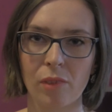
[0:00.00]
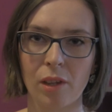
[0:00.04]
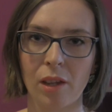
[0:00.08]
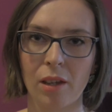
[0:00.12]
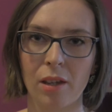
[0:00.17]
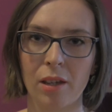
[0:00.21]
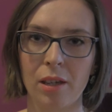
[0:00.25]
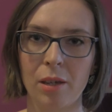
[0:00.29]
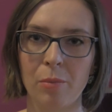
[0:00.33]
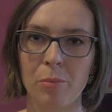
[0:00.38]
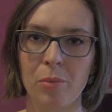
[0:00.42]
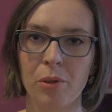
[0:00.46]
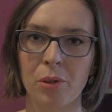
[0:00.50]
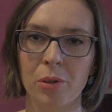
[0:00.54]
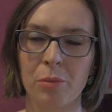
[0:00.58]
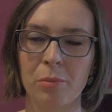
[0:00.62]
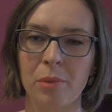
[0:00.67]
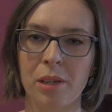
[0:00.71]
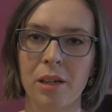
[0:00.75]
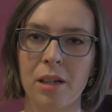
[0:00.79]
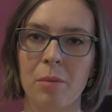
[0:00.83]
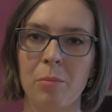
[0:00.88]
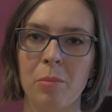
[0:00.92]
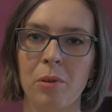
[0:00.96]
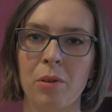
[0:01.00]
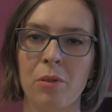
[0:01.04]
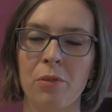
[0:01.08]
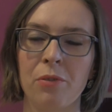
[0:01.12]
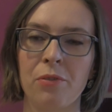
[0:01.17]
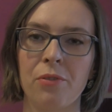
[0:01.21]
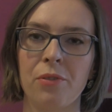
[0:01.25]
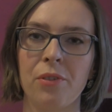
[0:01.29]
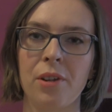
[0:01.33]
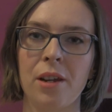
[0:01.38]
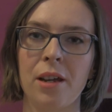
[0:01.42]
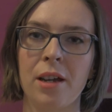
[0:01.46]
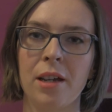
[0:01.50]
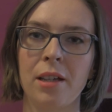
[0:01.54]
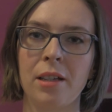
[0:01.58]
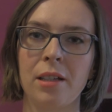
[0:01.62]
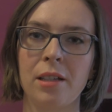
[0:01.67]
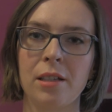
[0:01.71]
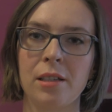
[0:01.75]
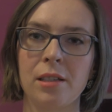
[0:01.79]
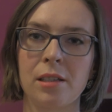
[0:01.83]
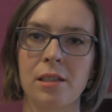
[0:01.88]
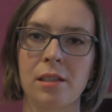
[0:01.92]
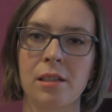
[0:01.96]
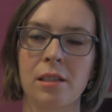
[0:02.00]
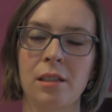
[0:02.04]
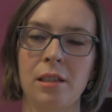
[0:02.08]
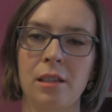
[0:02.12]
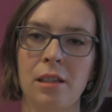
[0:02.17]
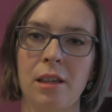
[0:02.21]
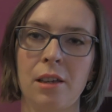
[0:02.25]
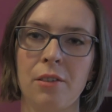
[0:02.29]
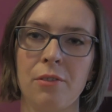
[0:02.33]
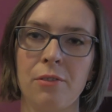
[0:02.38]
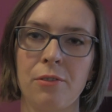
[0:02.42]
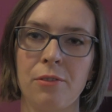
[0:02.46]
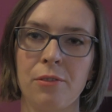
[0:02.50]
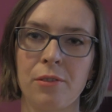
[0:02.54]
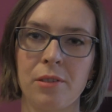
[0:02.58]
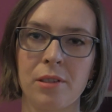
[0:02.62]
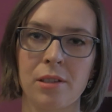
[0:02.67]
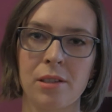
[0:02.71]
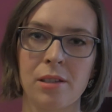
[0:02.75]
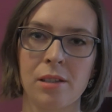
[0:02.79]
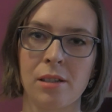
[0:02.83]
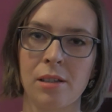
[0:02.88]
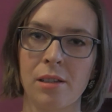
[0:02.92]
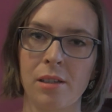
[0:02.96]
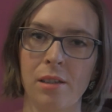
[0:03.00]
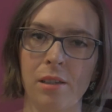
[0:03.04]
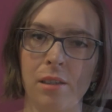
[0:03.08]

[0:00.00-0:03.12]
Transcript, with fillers: he bought me a couple of nice gifts.